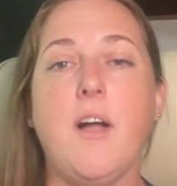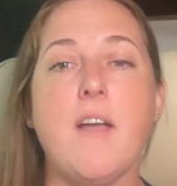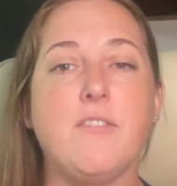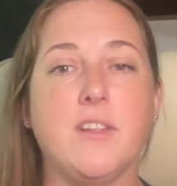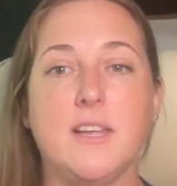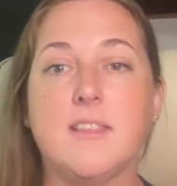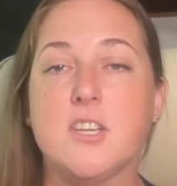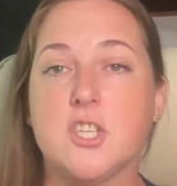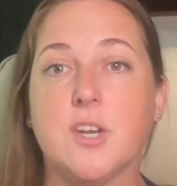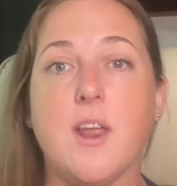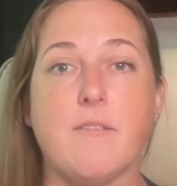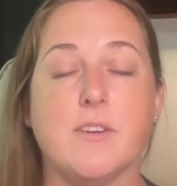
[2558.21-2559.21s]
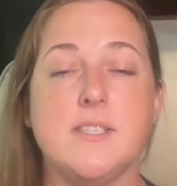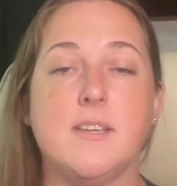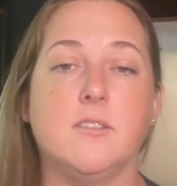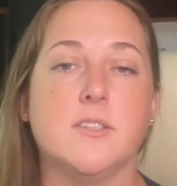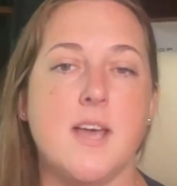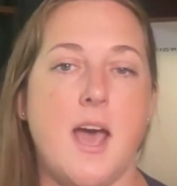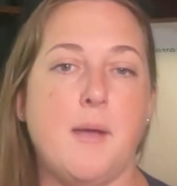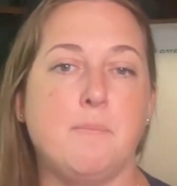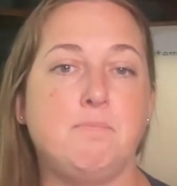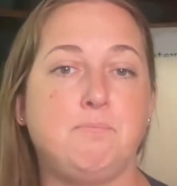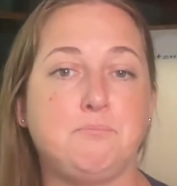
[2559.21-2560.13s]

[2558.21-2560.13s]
I feel like they should every single time.